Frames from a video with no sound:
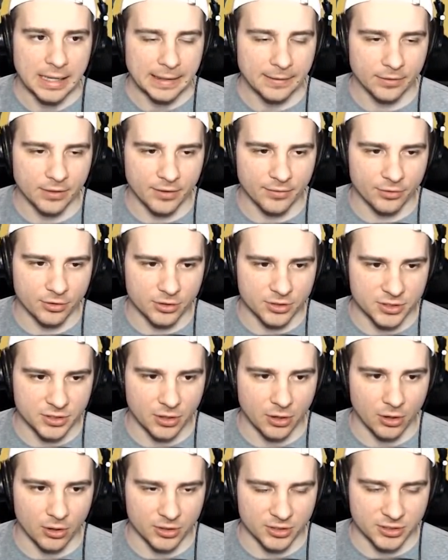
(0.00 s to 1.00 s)
Livers
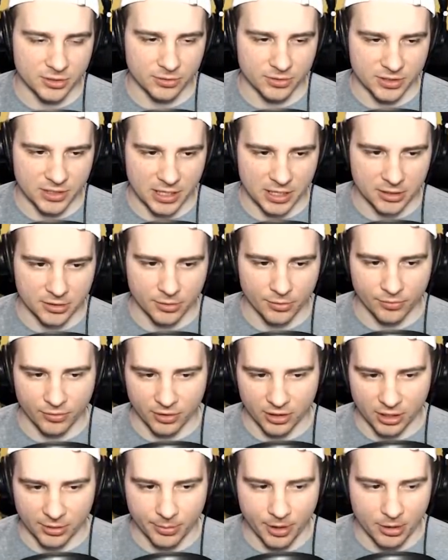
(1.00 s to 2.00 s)
also saying, don't
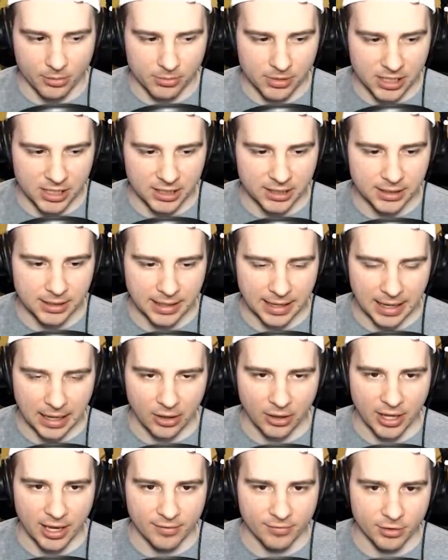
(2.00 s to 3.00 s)
forget about me.
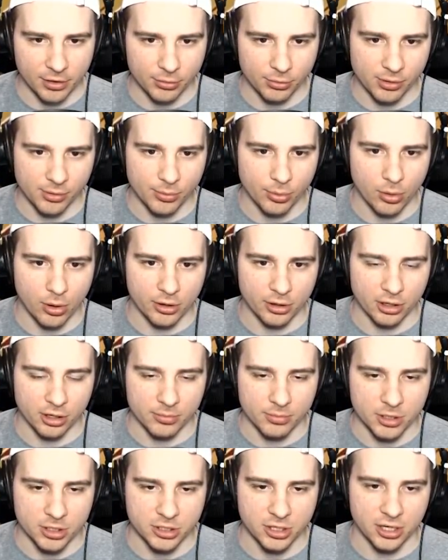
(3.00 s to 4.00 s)
I'll have a three-pointer, and
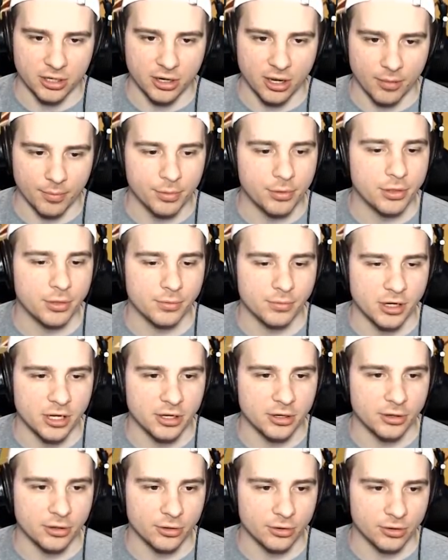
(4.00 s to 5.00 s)
Michigan up
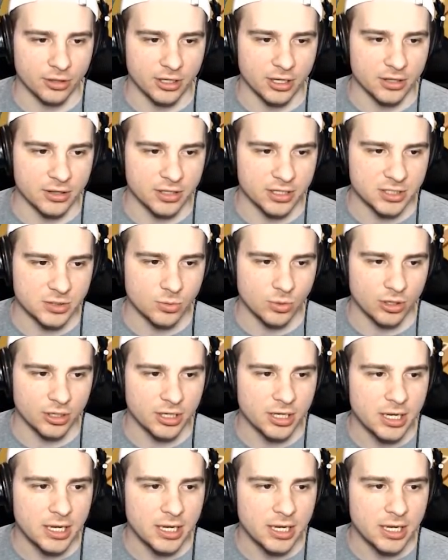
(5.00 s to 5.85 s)
3 early in this one.